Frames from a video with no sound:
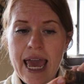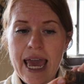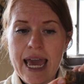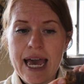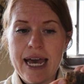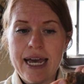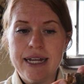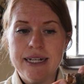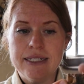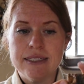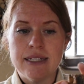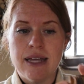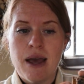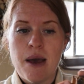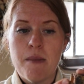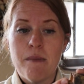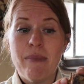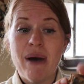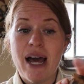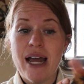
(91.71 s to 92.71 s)
and
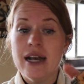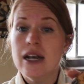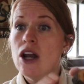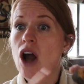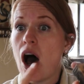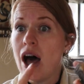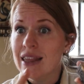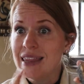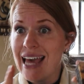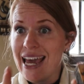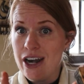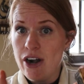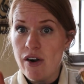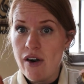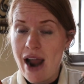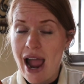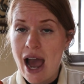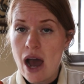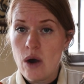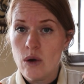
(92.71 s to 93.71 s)
but not let
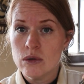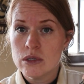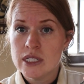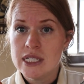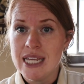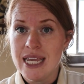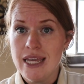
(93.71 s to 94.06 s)
her out.